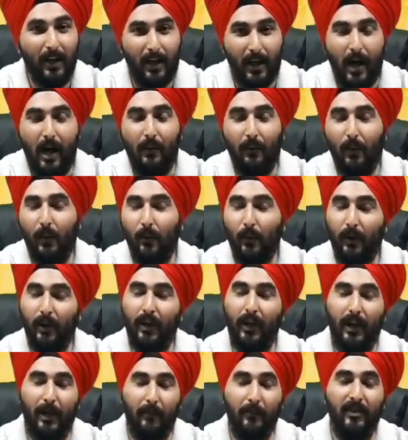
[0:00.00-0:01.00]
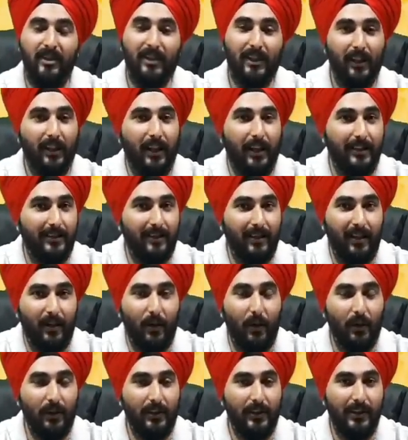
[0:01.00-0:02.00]
However, I'm still answering
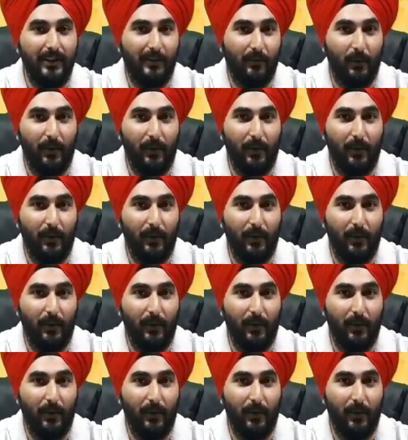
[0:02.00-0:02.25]
all these